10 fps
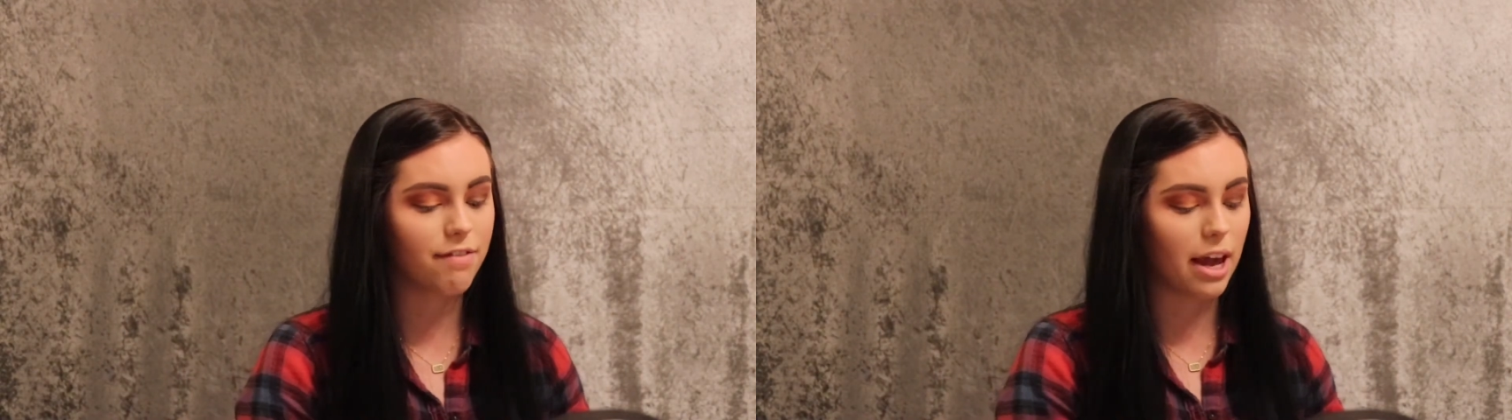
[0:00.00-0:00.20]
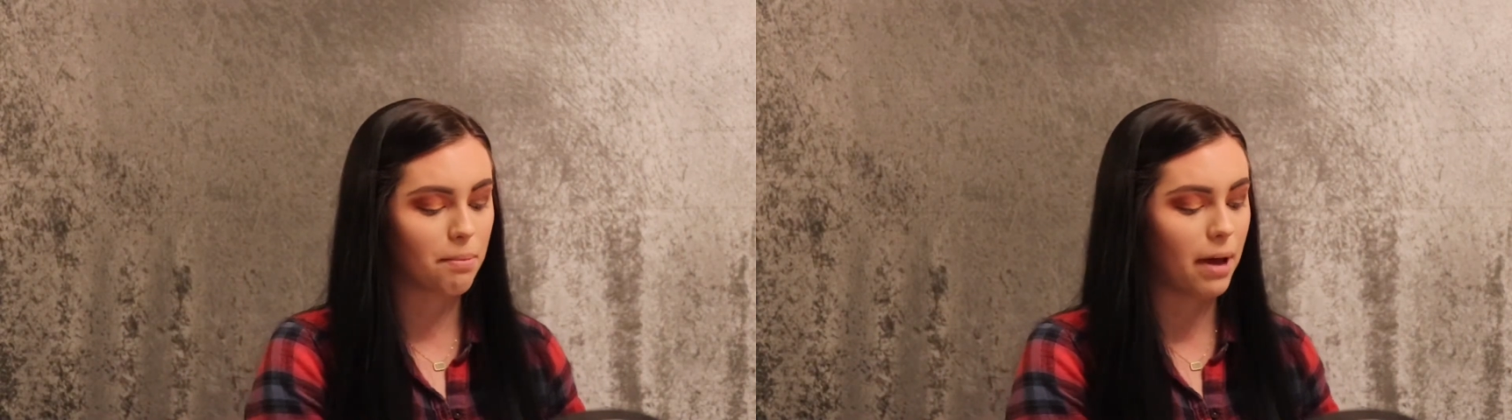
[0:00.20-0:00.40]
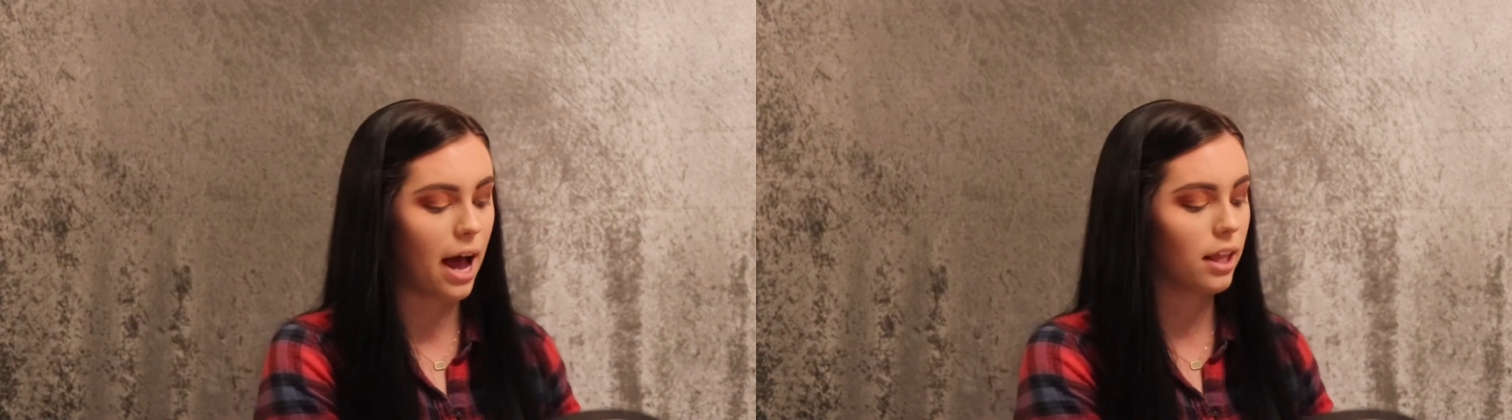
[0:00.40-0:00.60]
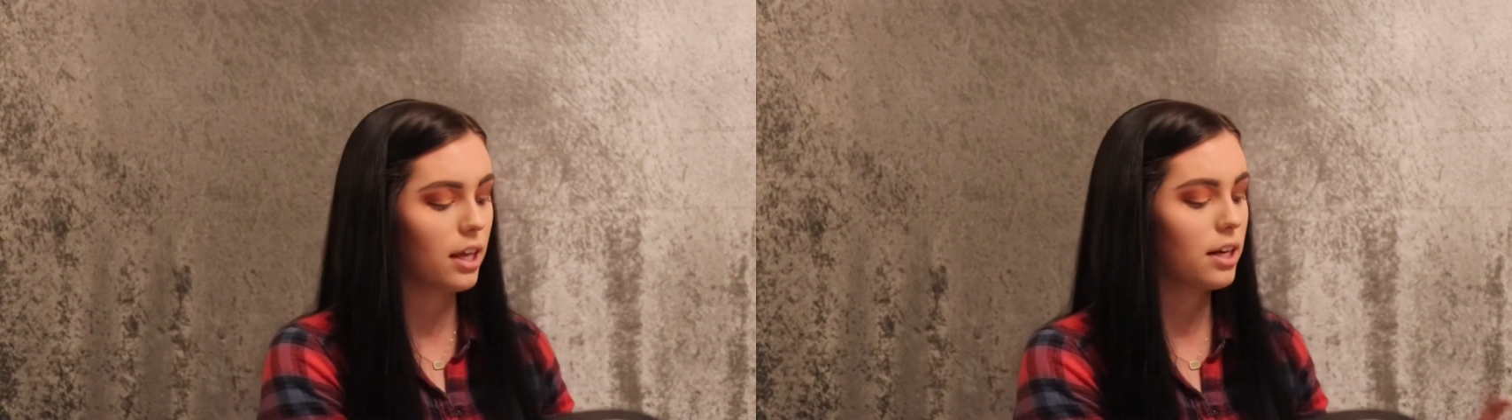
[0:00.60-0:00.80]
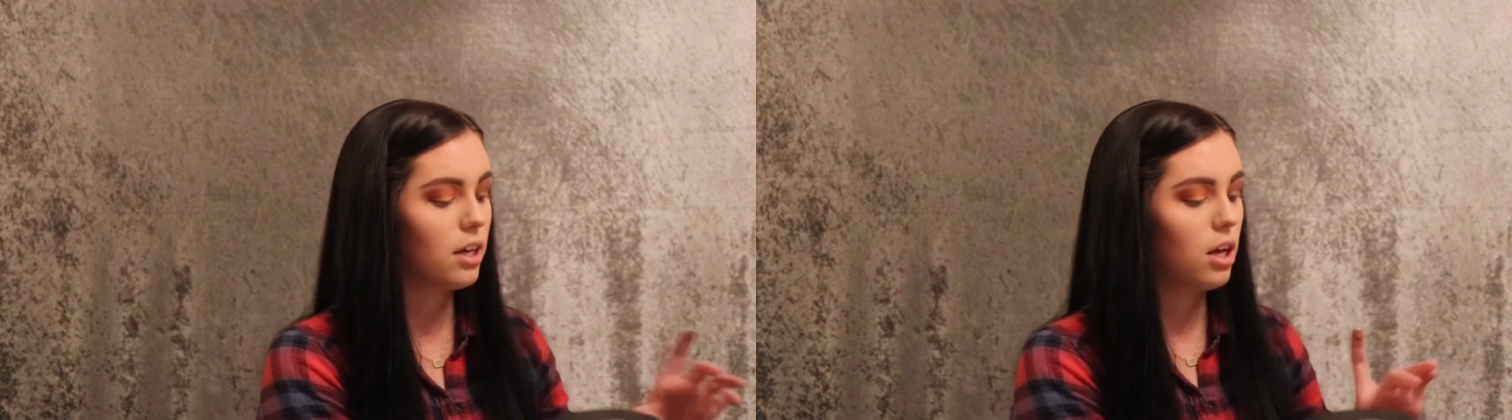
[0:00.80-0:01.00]
fake
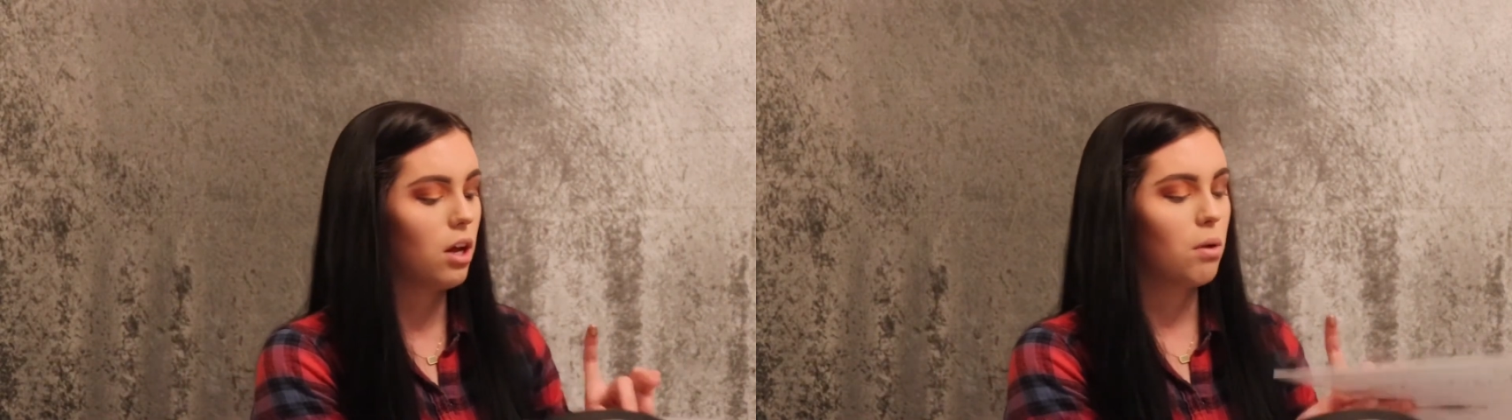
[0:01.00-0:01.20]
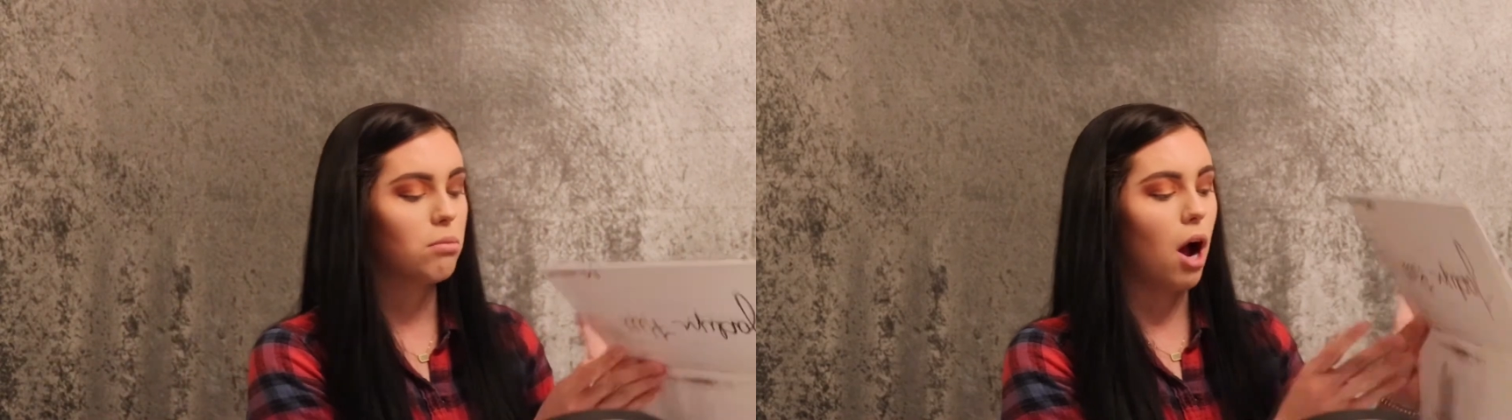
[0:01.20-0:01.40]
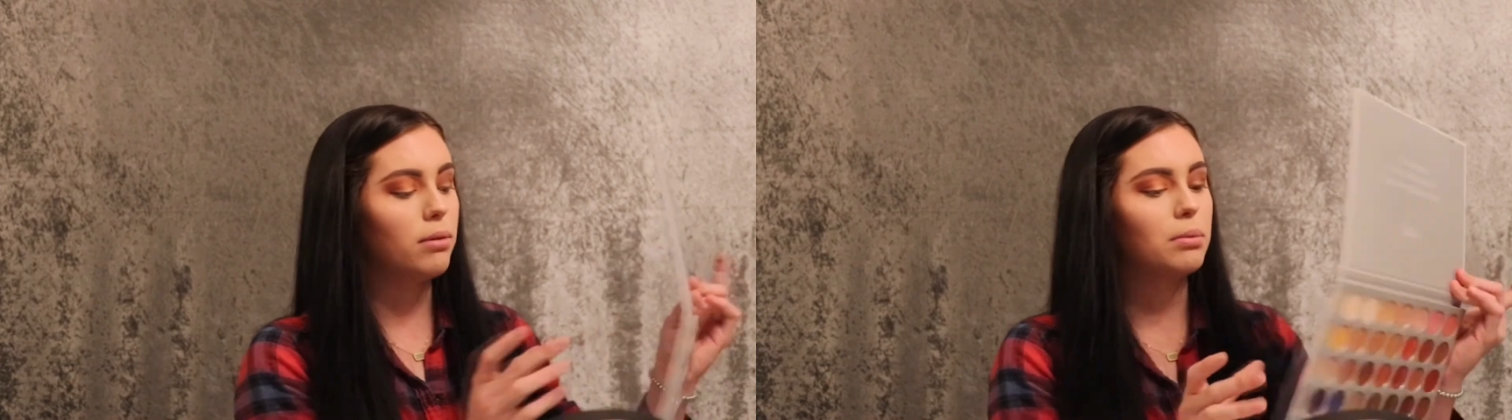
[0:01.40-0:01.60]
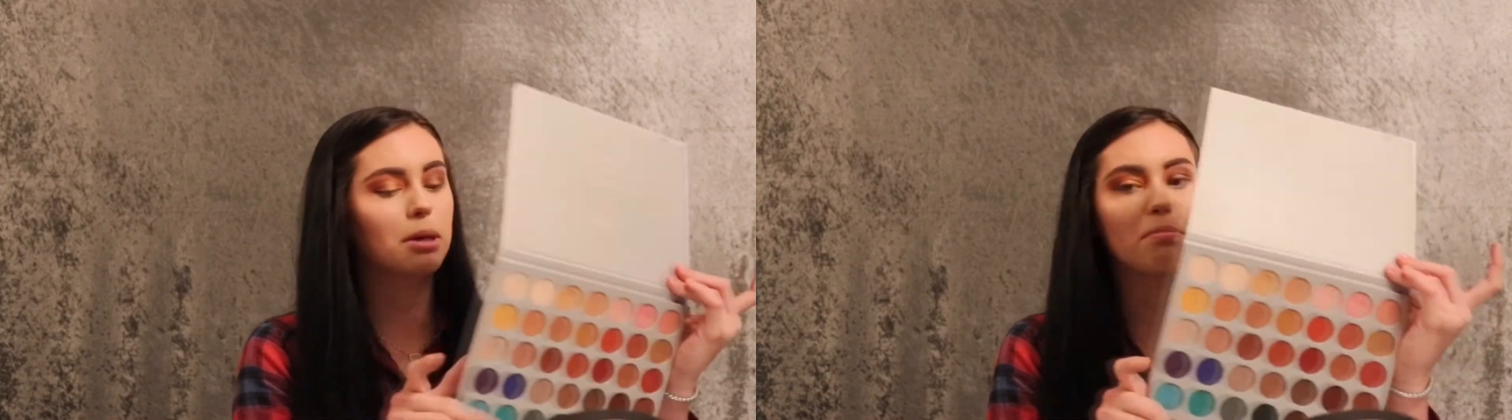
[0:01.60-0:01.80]
palette probably